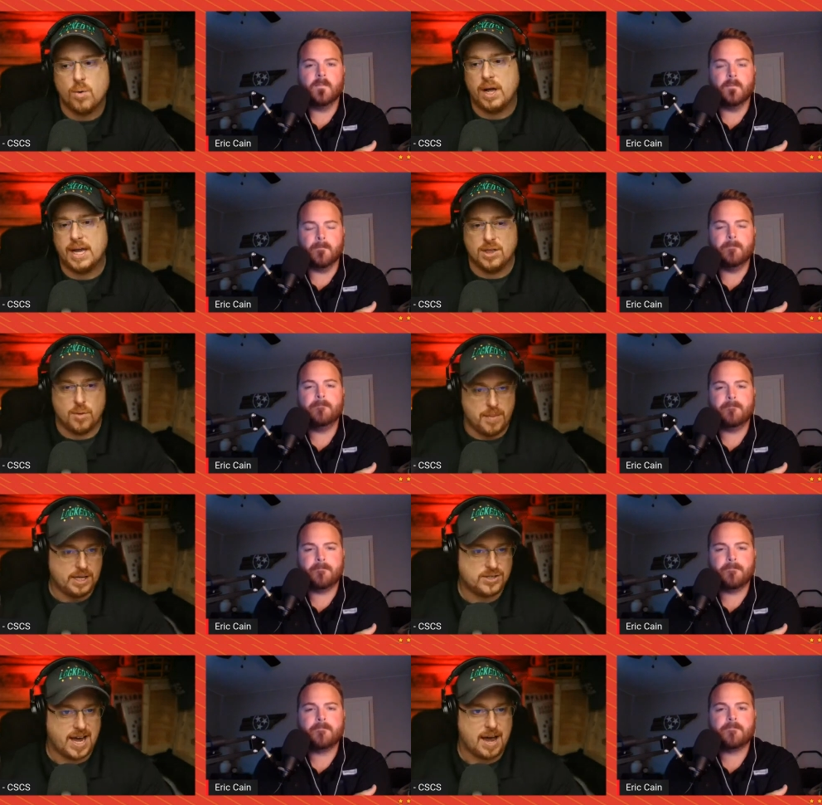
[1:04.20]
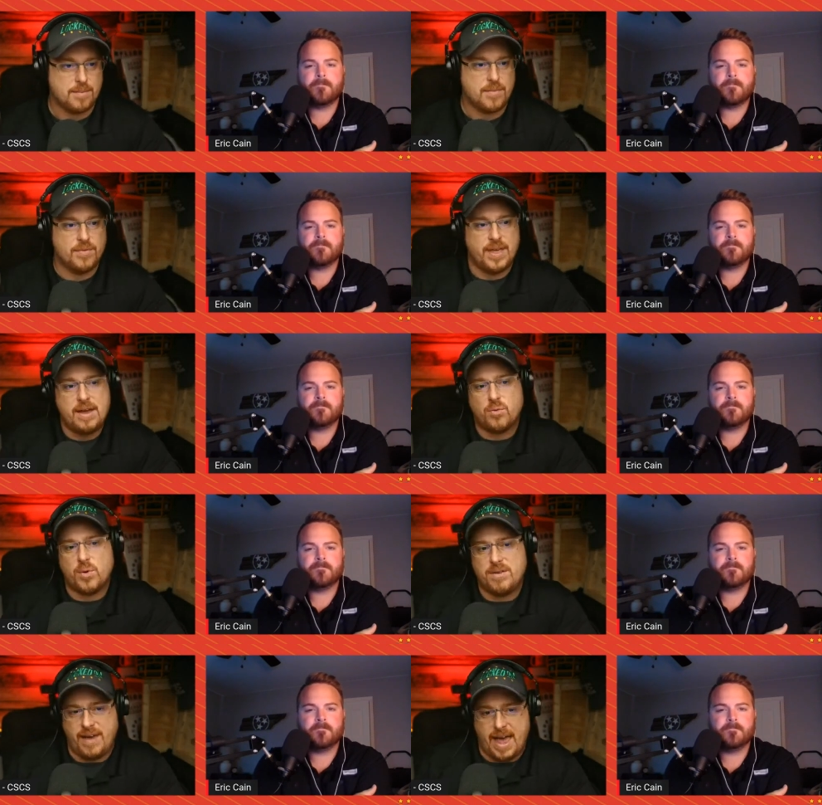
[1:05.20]
Speaker 1: in the mm-hmm. meantime, they've
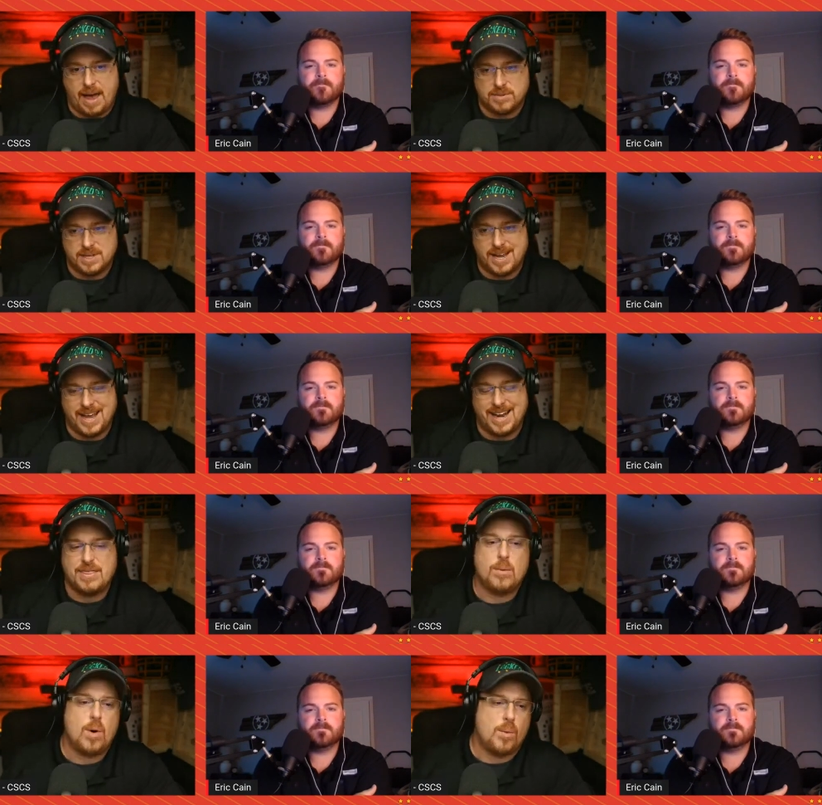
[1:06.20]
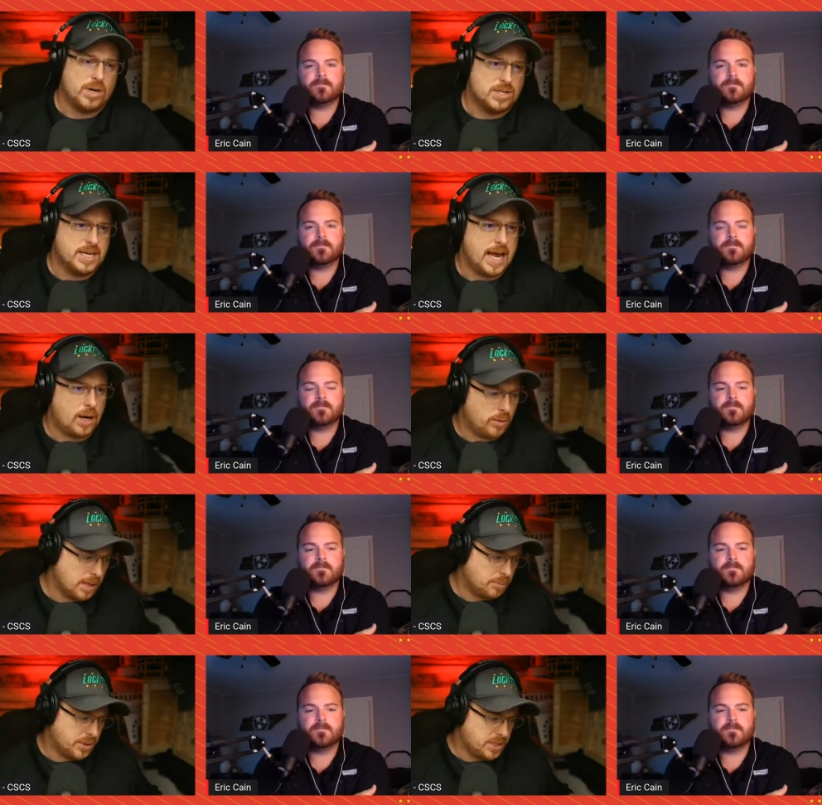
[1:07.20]
revamped. And I think what we're going to see, not only in the
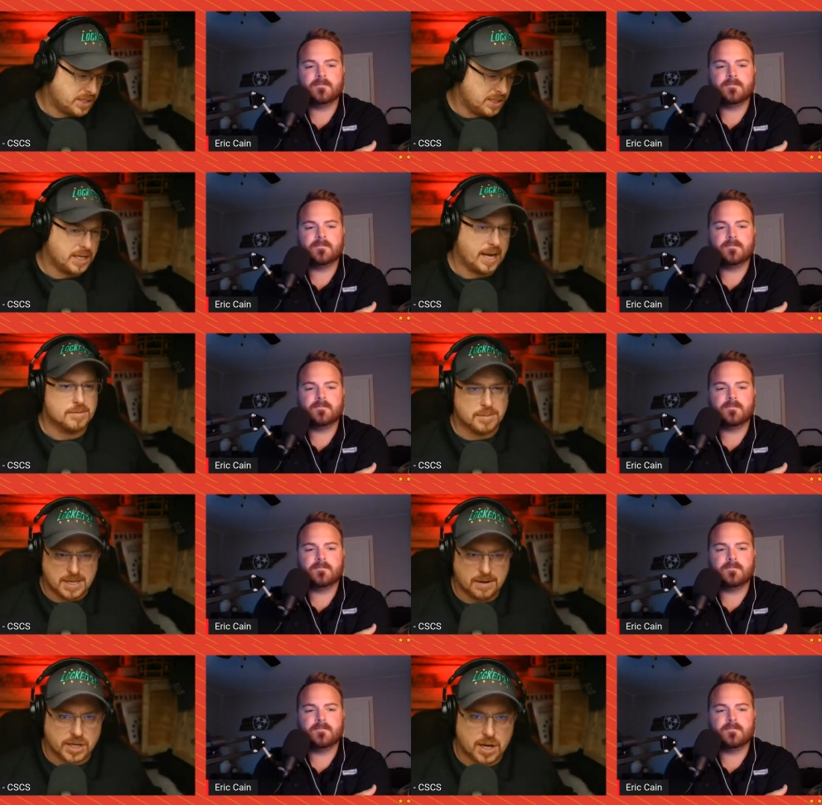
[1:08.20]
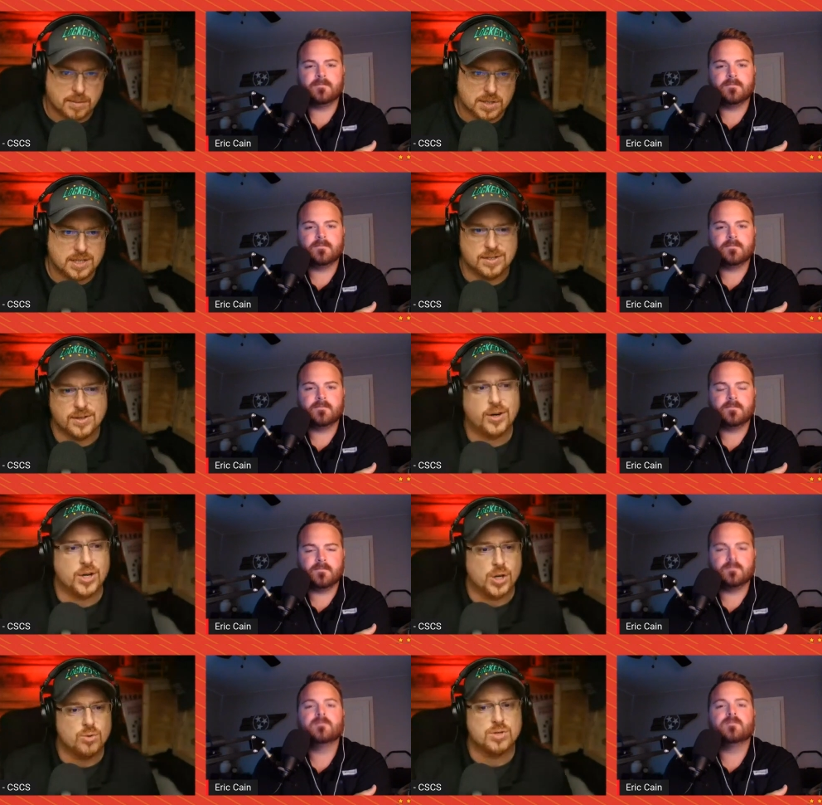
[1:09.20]
preseason games, but definitely come the season, they're going to
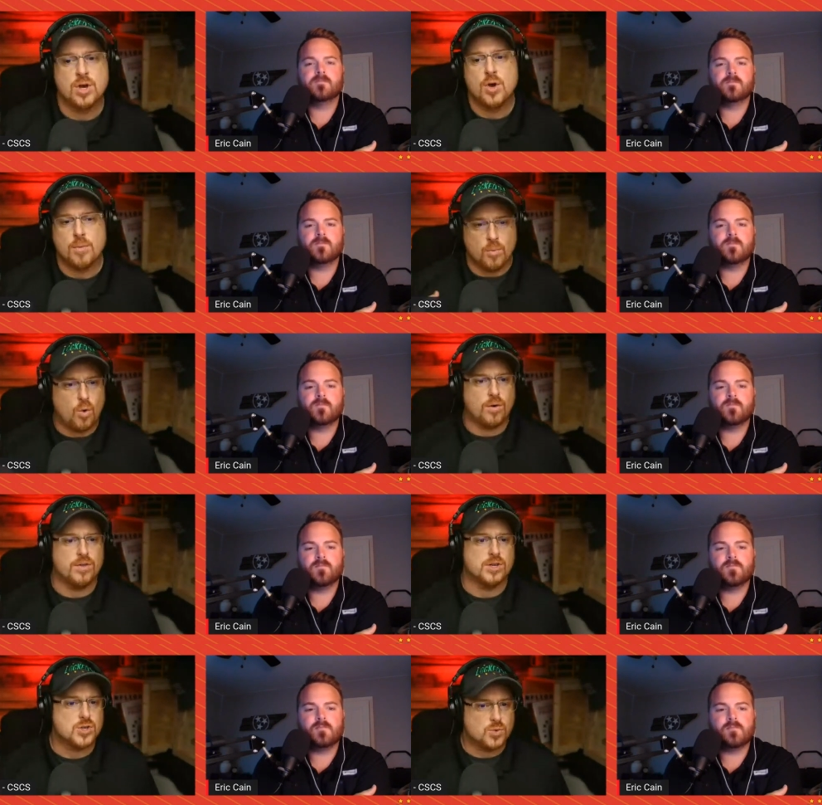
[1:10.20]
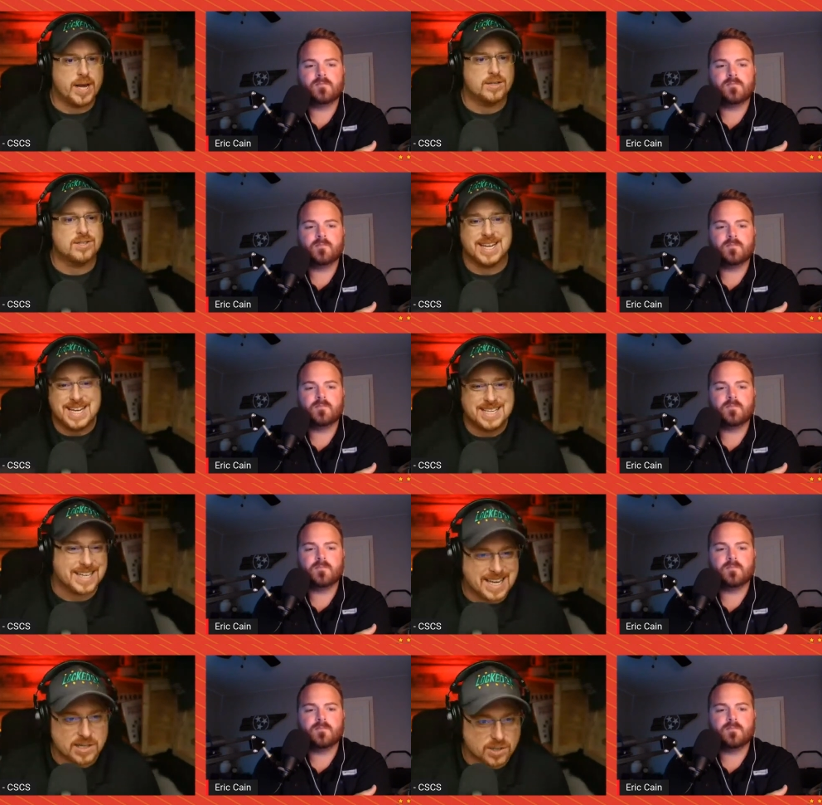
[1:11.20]
use more of the strengths that he's akin
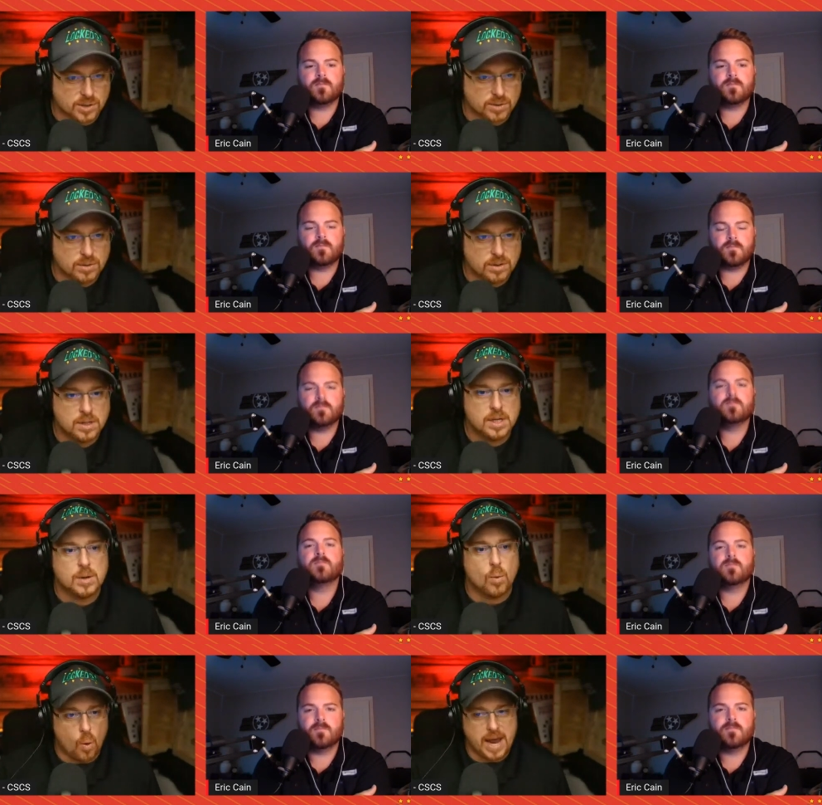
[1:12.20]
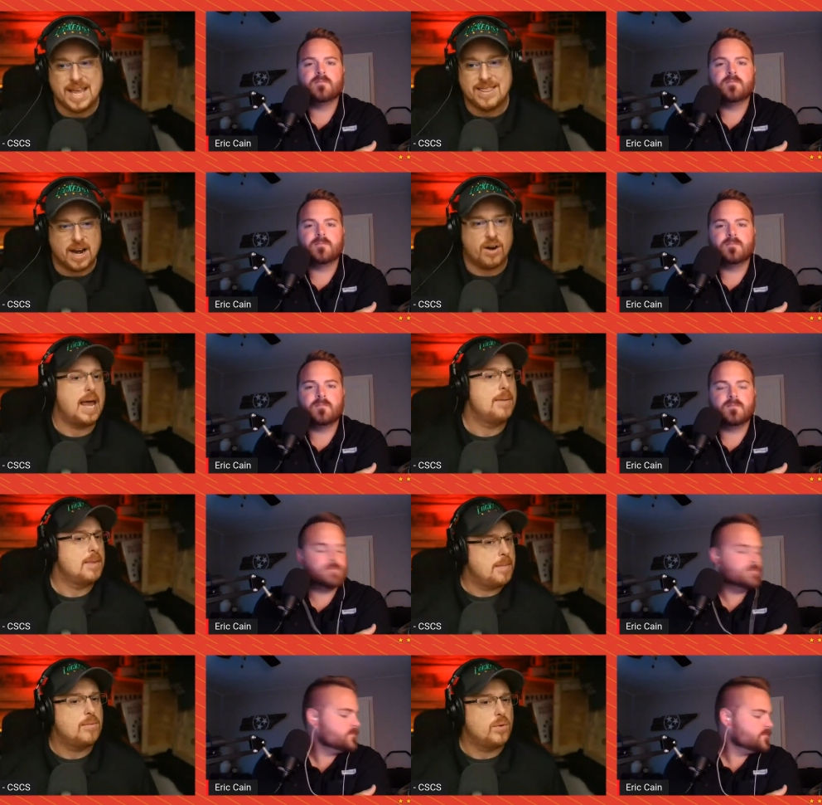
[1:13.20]
to in their game than maybe
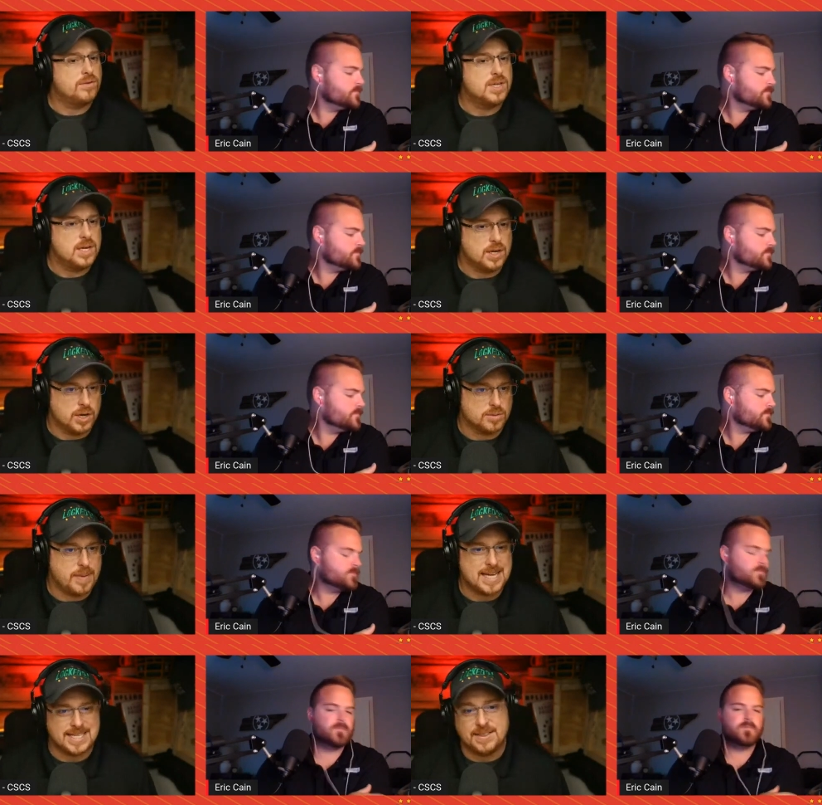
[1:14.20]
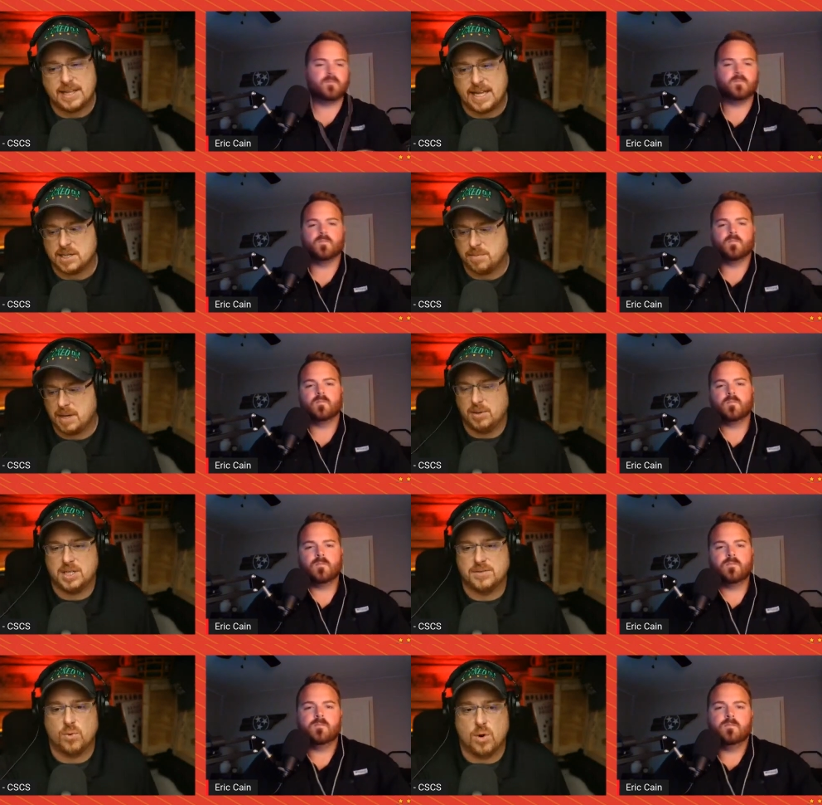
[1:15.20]
we've seen in years past. I think that's a big plus
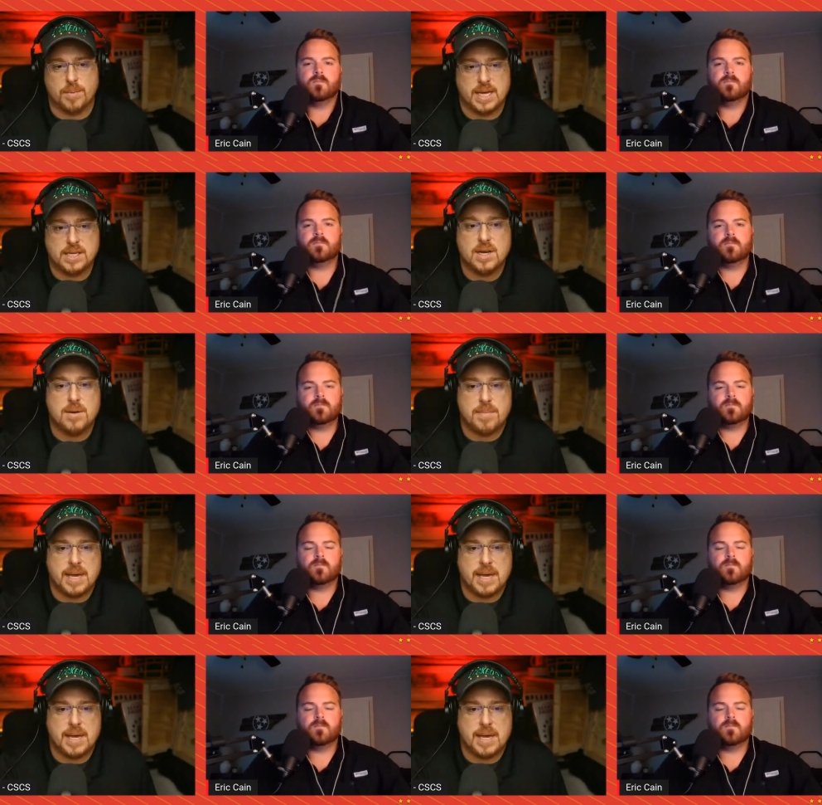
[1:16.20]
for him. He's going to be a